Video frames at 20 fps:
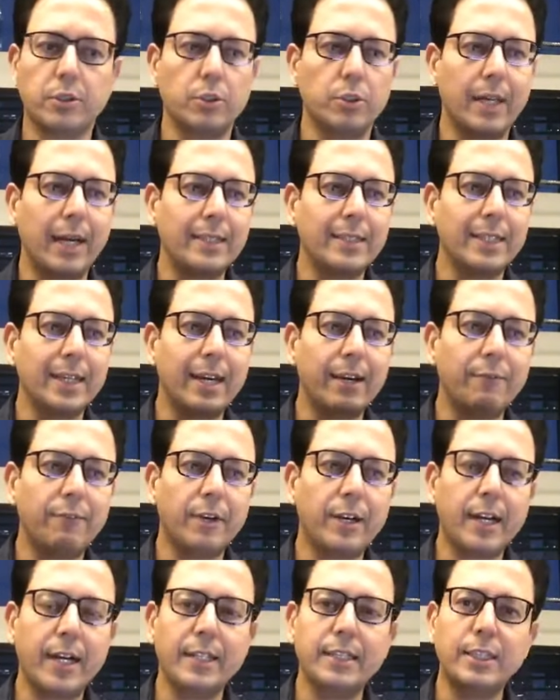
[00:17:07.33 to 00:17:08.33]
So that's
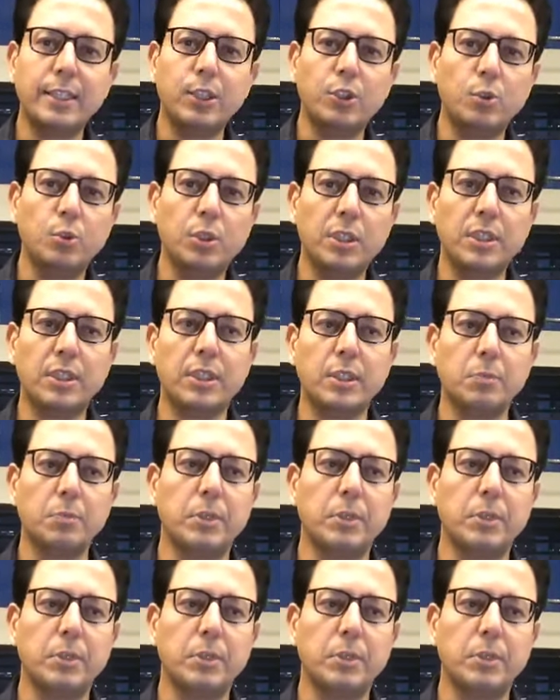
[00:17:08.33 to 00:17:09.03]
advertising uses this